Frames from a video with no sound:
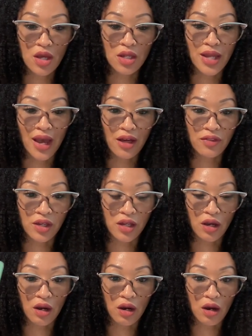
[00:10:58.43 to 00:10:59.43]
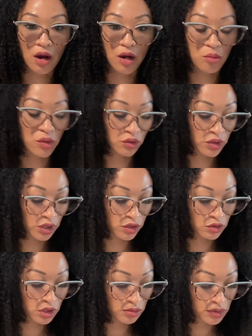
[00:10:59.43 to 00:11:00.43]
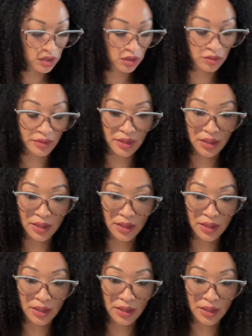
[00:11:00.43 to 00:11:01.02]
Now they are heartbroken. You could be dealing with